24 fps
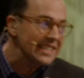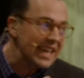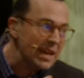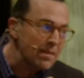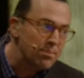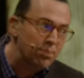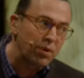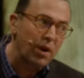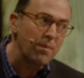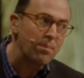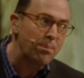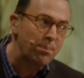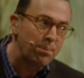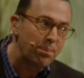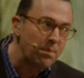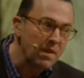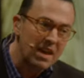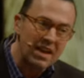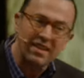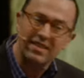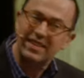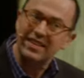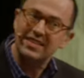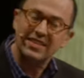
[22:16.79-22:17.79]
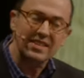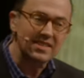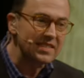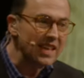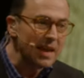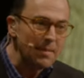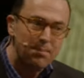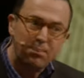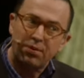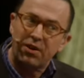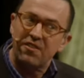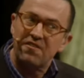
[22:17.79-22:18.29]
a pro- this is a
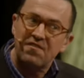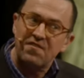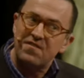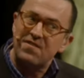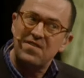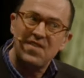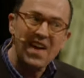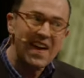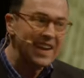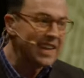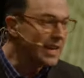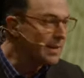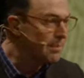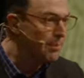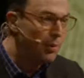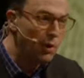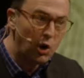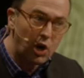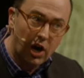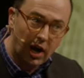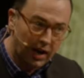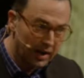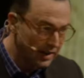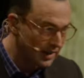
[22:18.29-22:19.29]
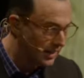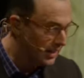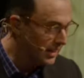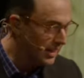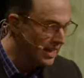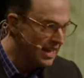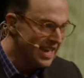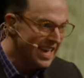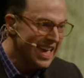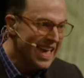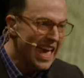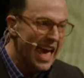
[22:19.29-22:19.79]
prophetic book
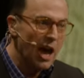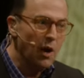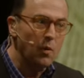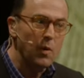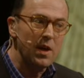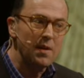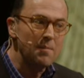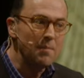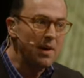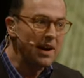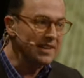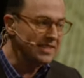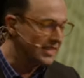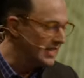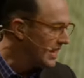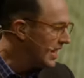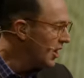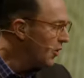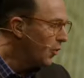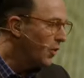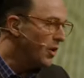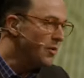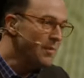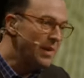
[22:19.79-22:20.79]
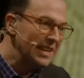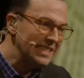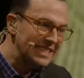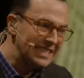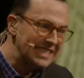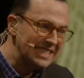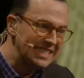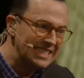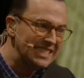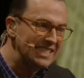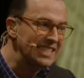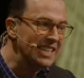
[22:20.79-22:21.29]
and we must we
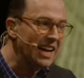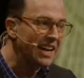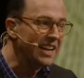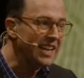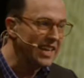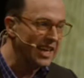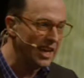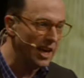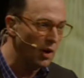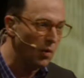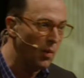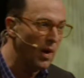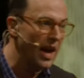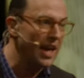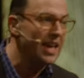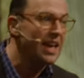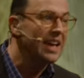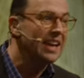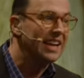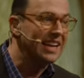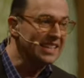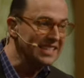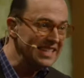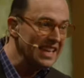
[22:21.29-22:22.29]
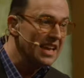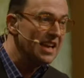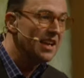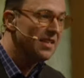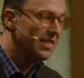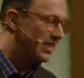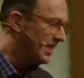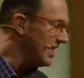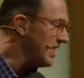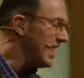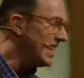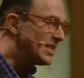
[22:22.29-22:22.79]
must study it why? Cuz
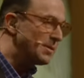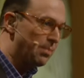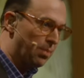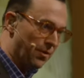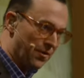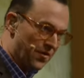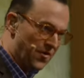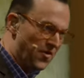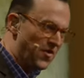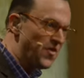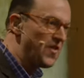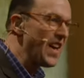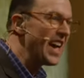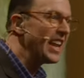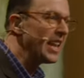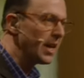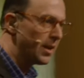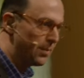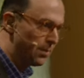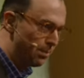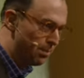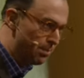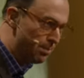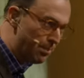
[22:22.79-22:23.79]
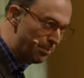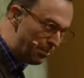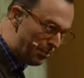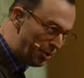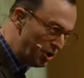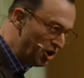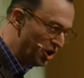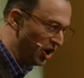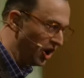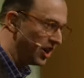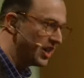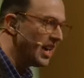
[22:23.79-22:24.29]
this prophetic
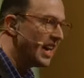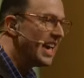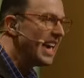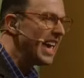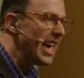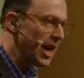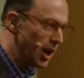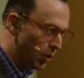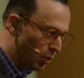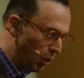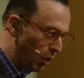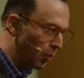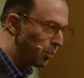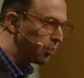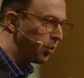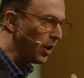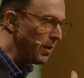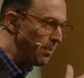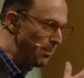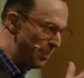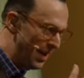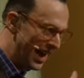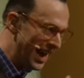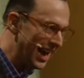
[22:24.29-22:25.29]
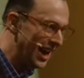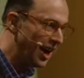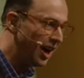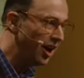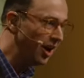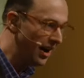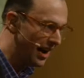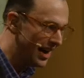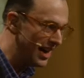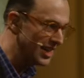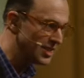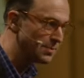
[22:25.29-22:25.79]
book, it will
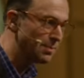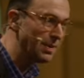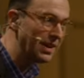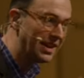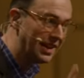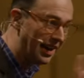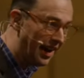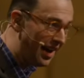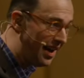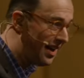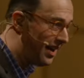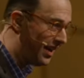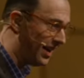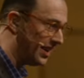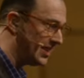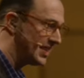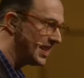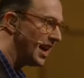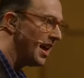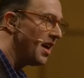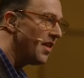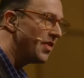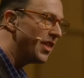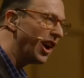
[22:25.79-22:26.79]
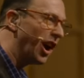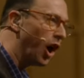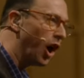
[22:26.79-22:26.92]
prepare us because there